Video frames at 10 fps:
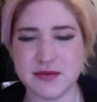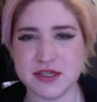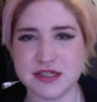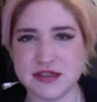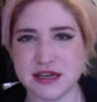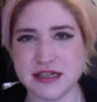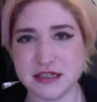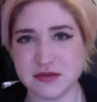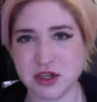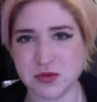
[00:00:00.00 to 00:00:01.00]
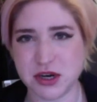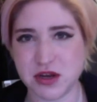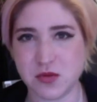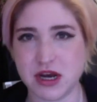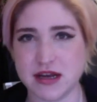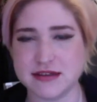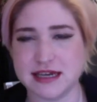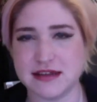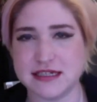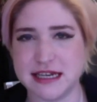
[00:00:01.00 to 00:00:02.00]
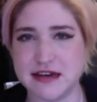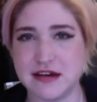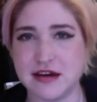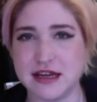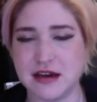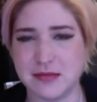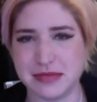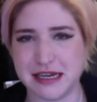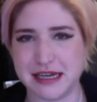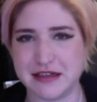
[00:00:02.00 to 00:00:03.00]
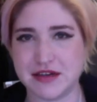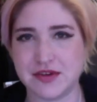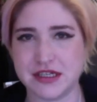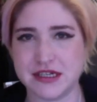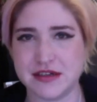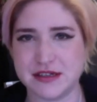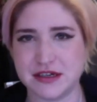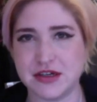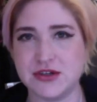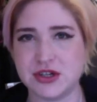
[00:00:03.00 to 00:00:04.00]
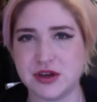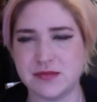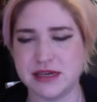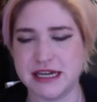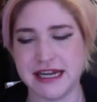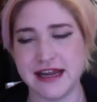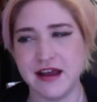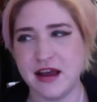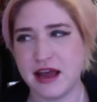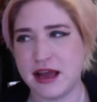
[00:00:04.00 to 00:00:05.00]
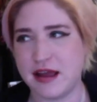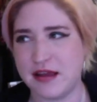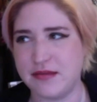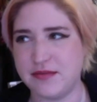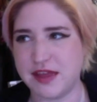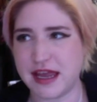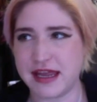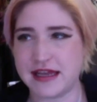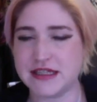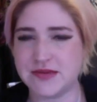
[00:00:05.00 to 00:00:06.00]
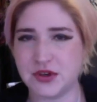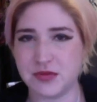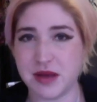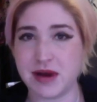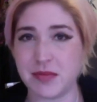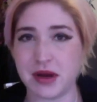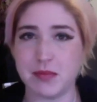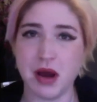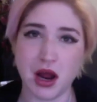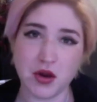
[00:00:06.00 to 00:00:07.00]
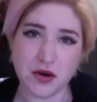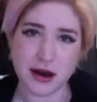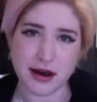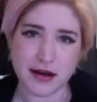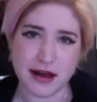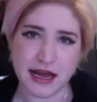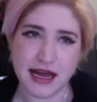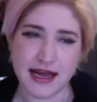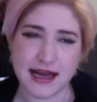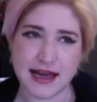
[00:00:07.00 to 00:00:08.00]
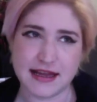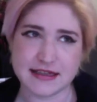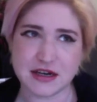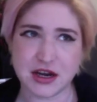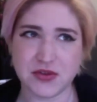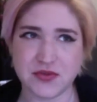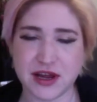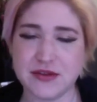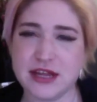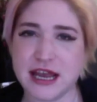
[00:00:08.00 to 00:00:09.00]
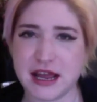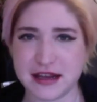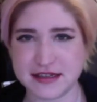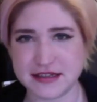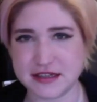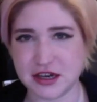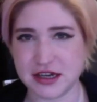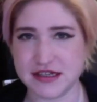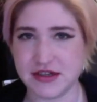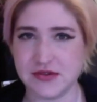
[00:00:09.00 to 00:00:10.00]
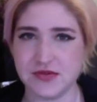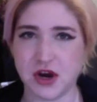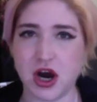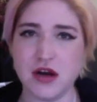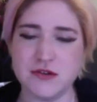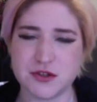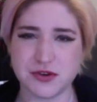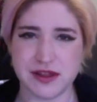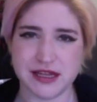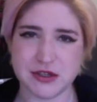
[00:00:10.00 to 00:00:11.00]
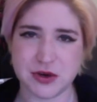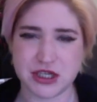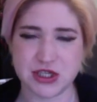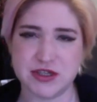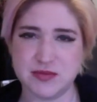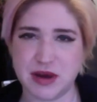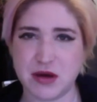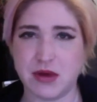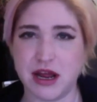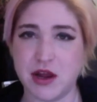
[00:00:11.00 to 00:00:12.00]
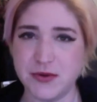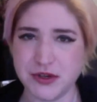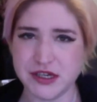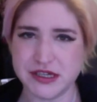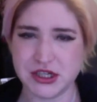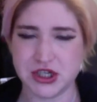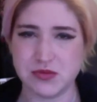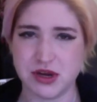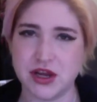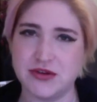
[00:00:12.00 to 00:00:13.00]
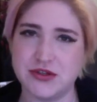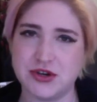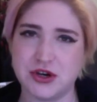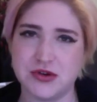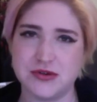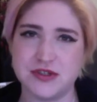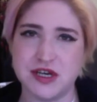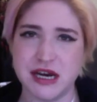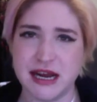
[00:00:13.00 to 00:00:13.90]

was interviewed when I worked at the D&I company, Diversity and Inclusion Company, and they interviewed me about bipolar. And I found the exercise of answering these questions about my own condition and my own struggles